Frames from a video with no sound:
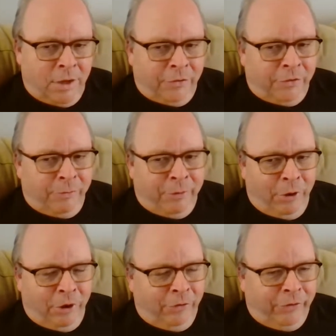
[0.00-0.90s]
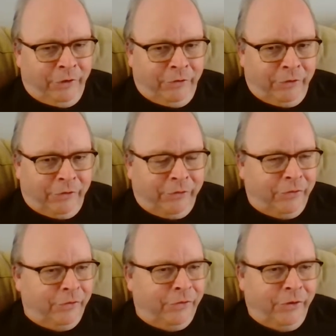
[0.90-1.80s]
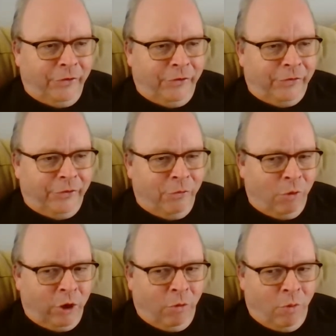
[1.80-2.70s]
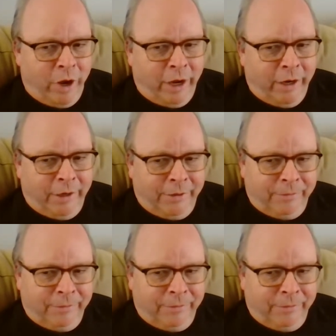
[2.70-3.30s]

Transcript: So Bolo's here just snoring away.